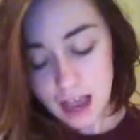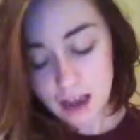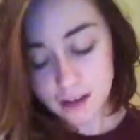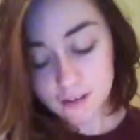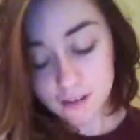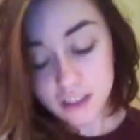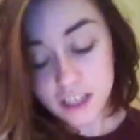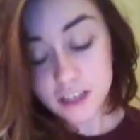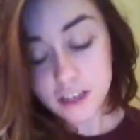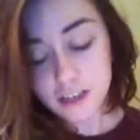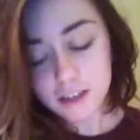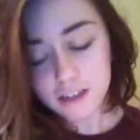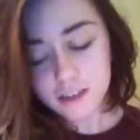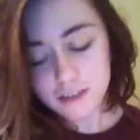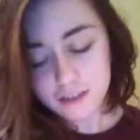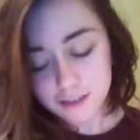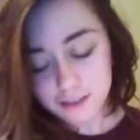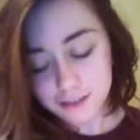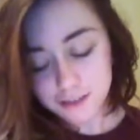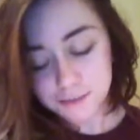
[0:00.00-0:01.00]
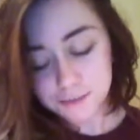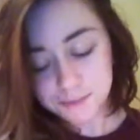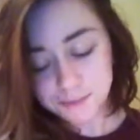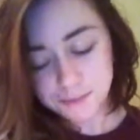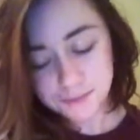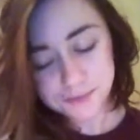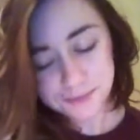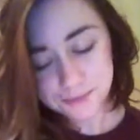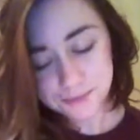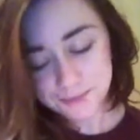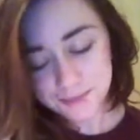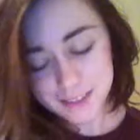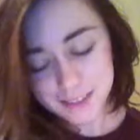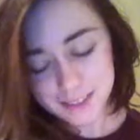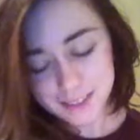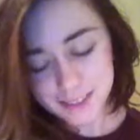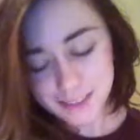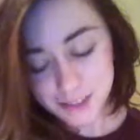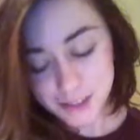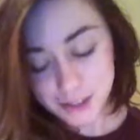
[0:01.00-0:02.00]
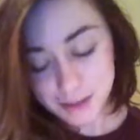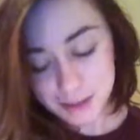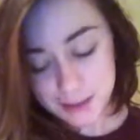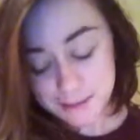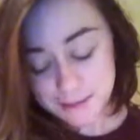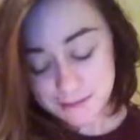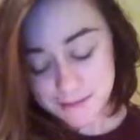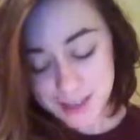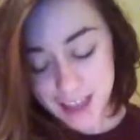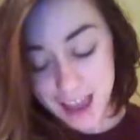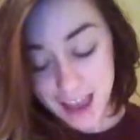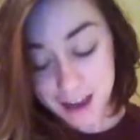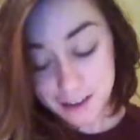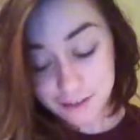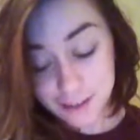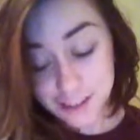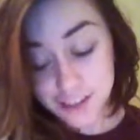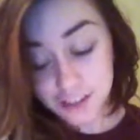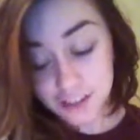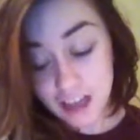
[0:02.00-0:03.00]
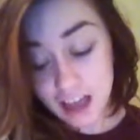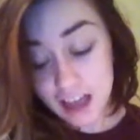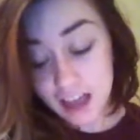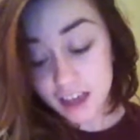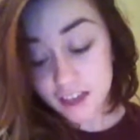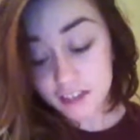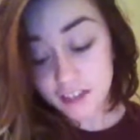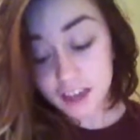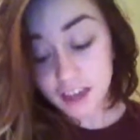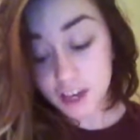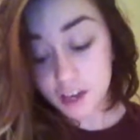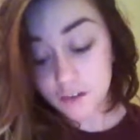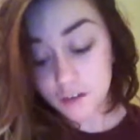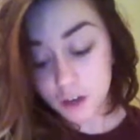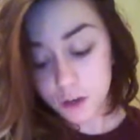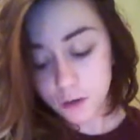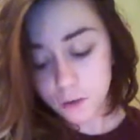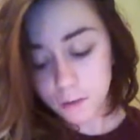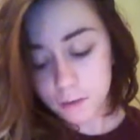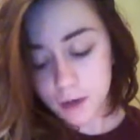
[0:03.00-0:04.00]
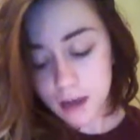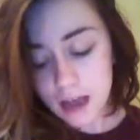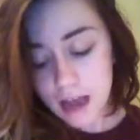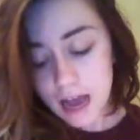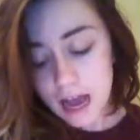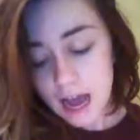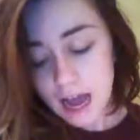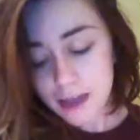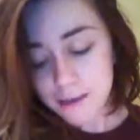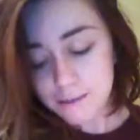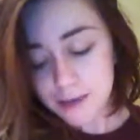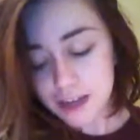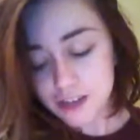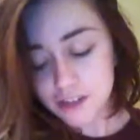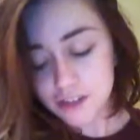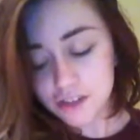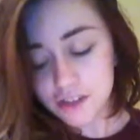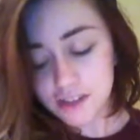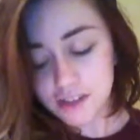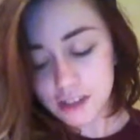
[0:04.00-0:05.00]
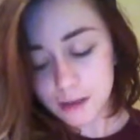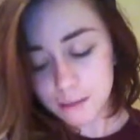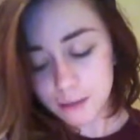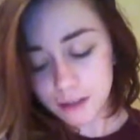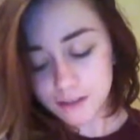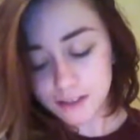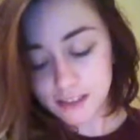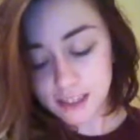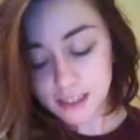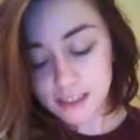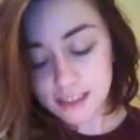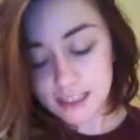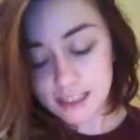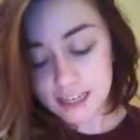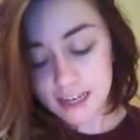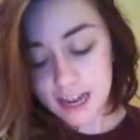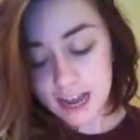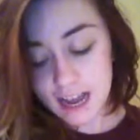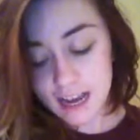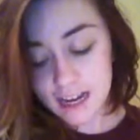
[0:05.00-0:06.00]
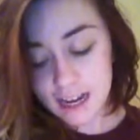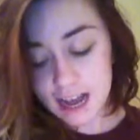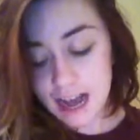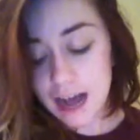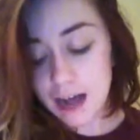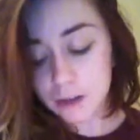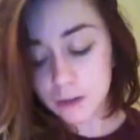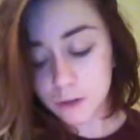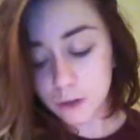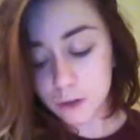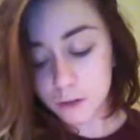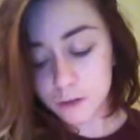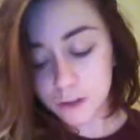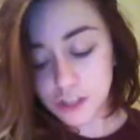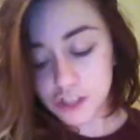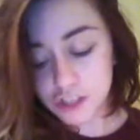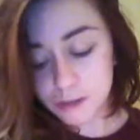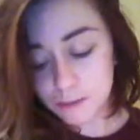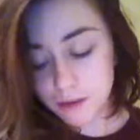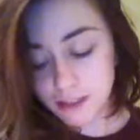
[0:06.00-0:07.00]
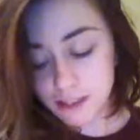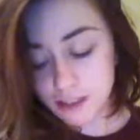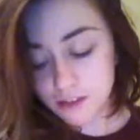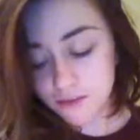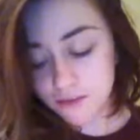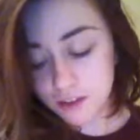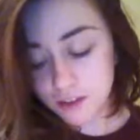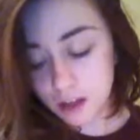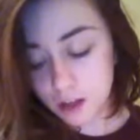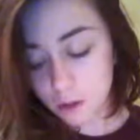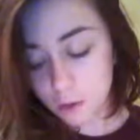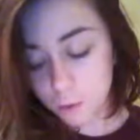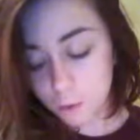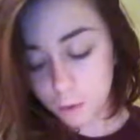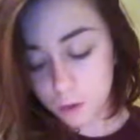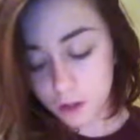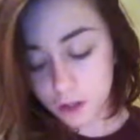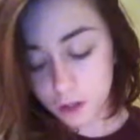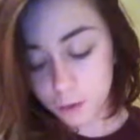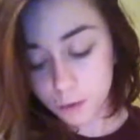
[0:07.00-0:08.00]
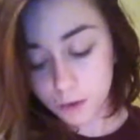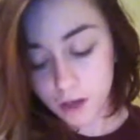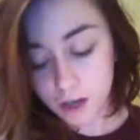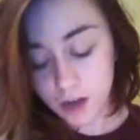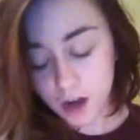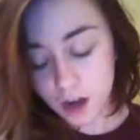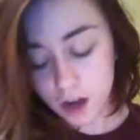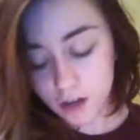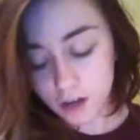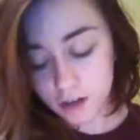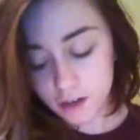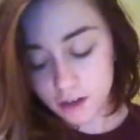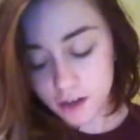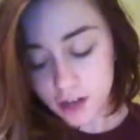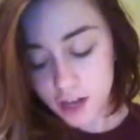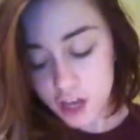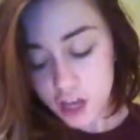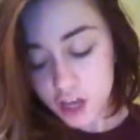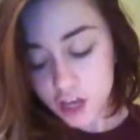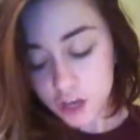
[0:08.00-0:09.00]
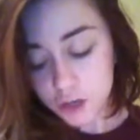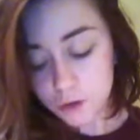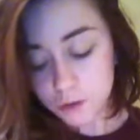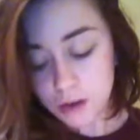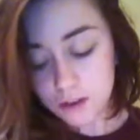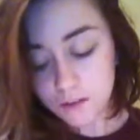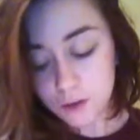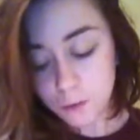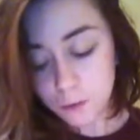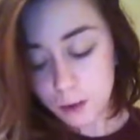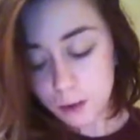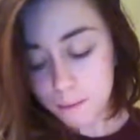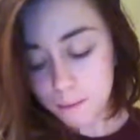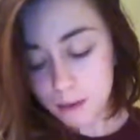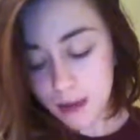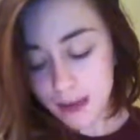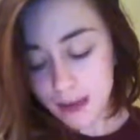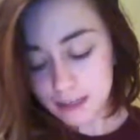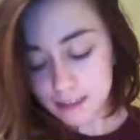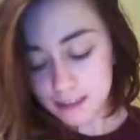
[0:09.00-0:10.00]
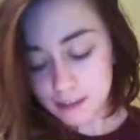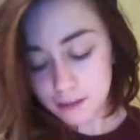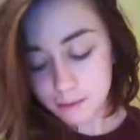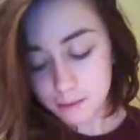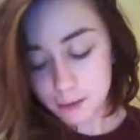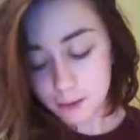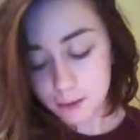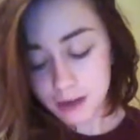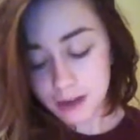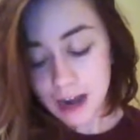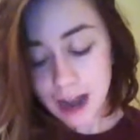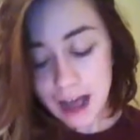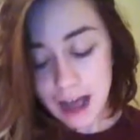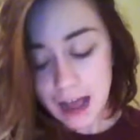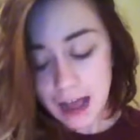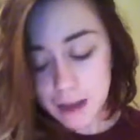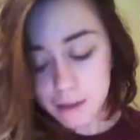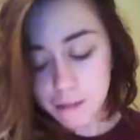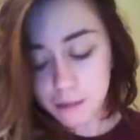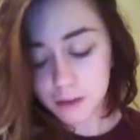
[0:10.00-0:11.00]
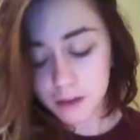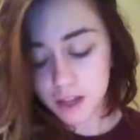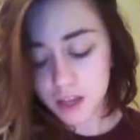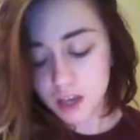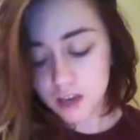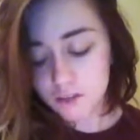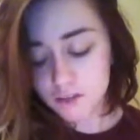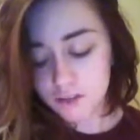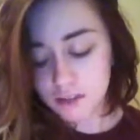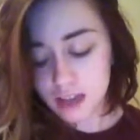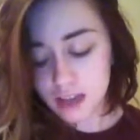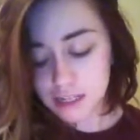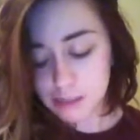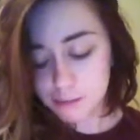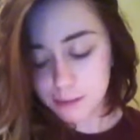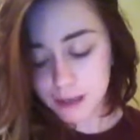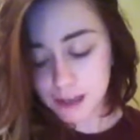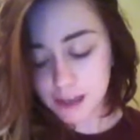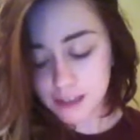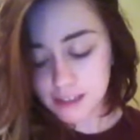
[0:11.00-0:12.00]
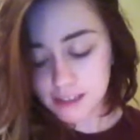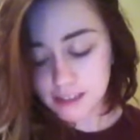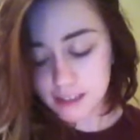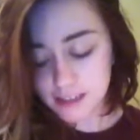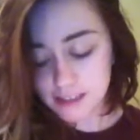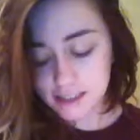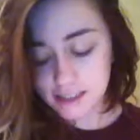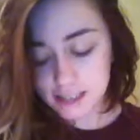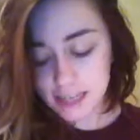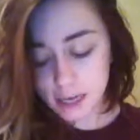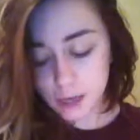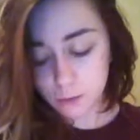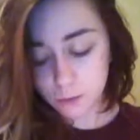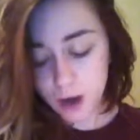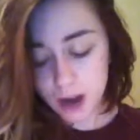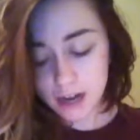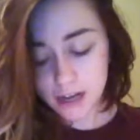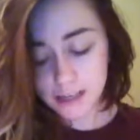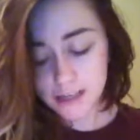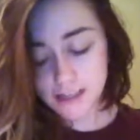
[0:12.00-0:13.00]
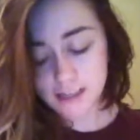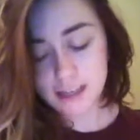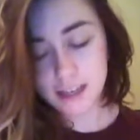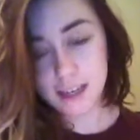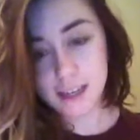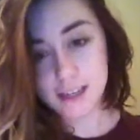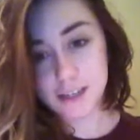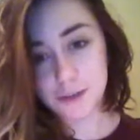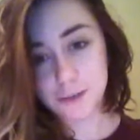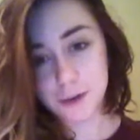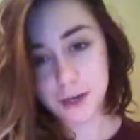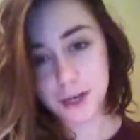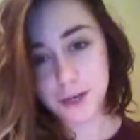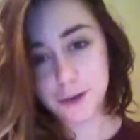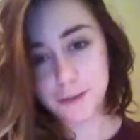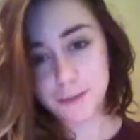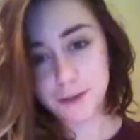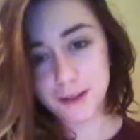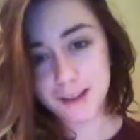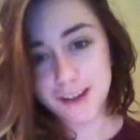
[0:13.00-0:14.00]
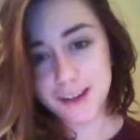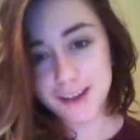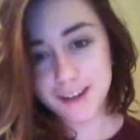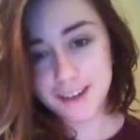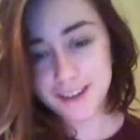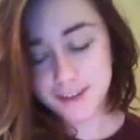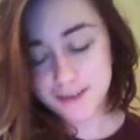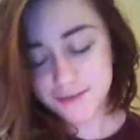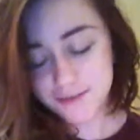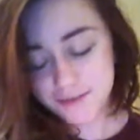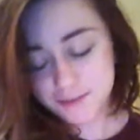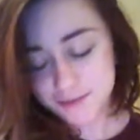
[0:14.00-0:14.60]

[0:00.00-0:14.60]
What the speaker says: Every July I think of you. I imagine the summer of '69, how lonely she must have felt while you were gone. You never went back to the moon, and I believe that's because it doesn't take rockets to get to where you belong.